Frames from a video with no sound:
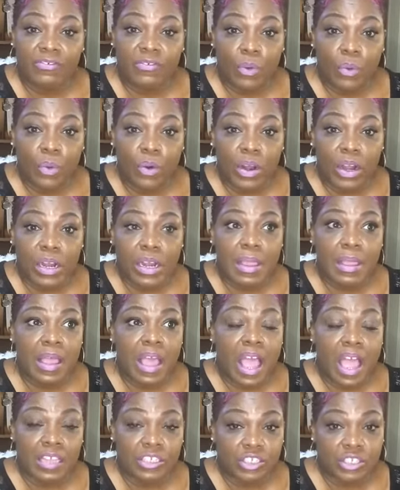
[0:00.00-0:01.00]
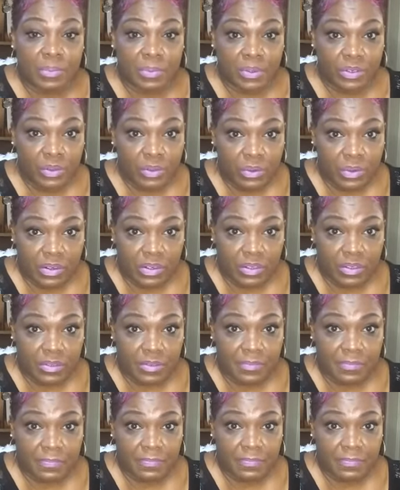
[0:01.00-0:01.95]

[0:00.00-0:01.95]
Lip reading: for entrepreneurs.